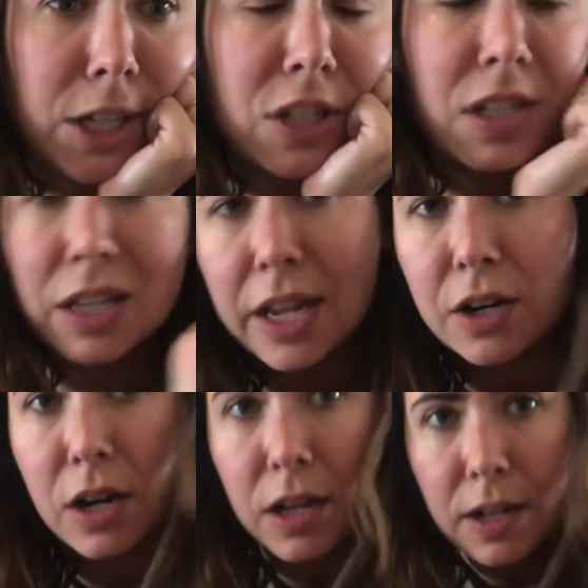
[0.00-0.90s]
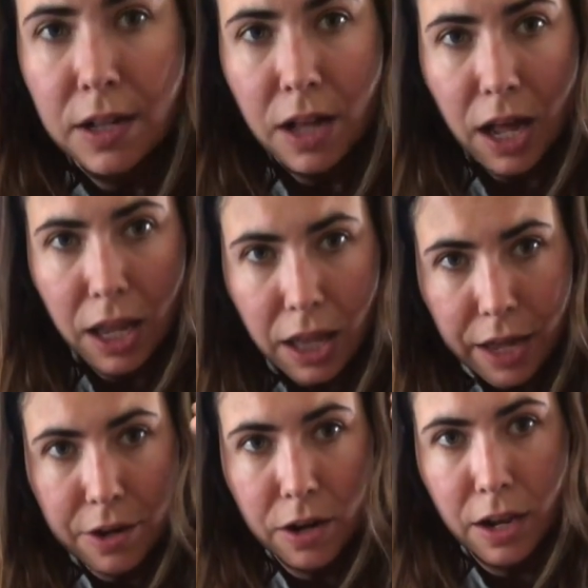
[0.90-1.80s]
Just a
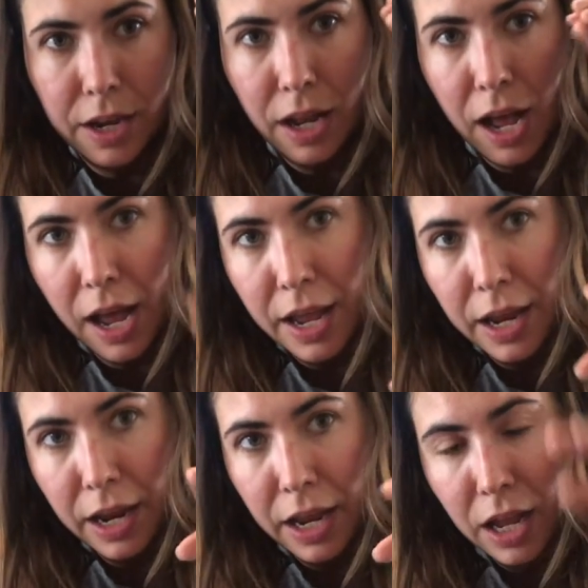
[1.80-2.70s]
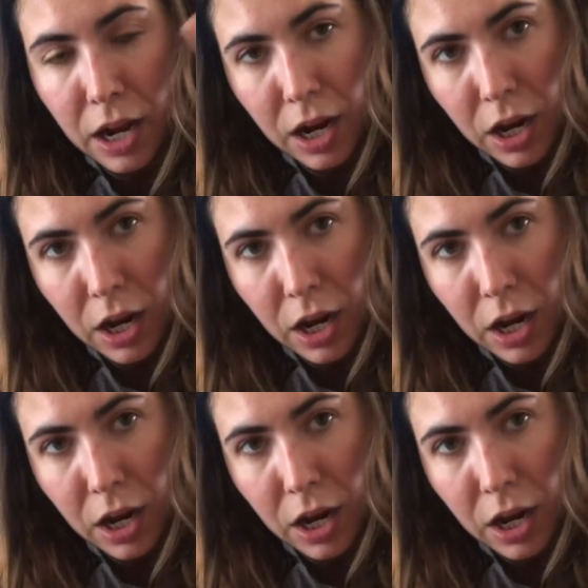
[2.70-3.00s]
lighter and high